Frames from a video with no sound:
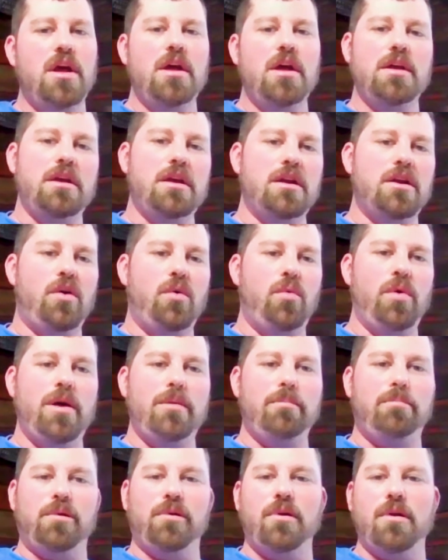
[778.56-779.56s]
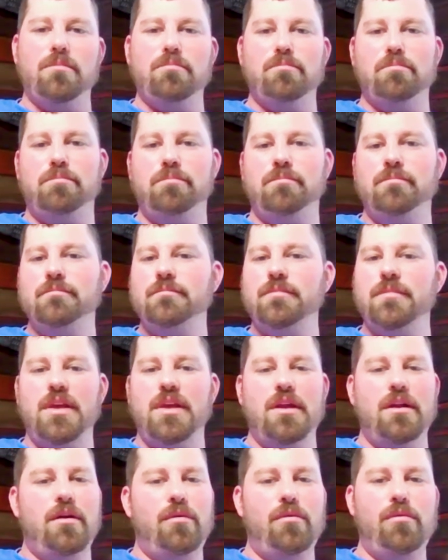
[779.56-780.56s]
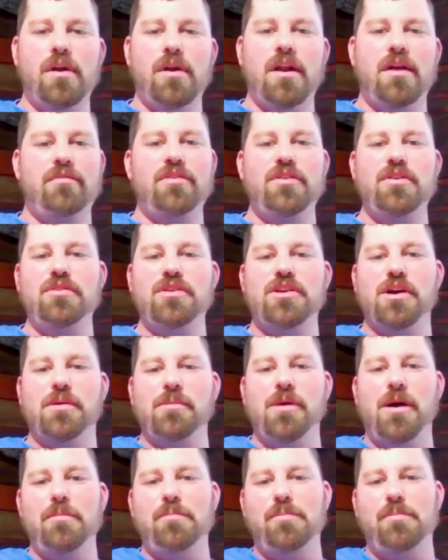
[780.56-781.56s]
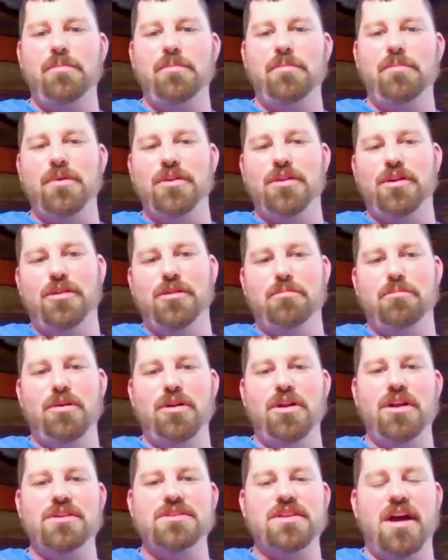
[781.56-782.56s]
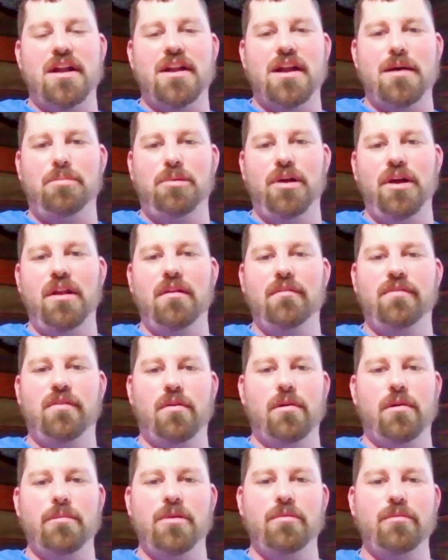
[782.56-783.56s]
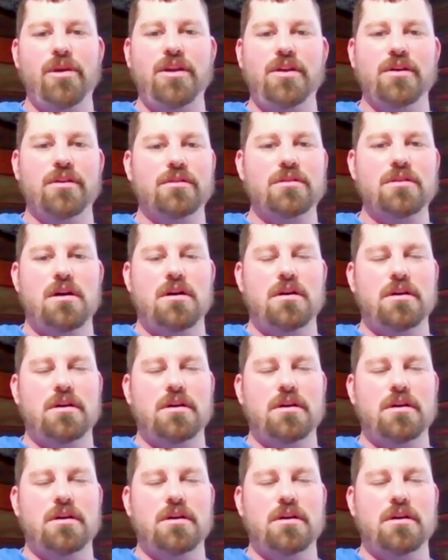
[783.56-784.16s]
whimper and whatever you can come up with on the breeding side. I played it for them, and we couldn't call a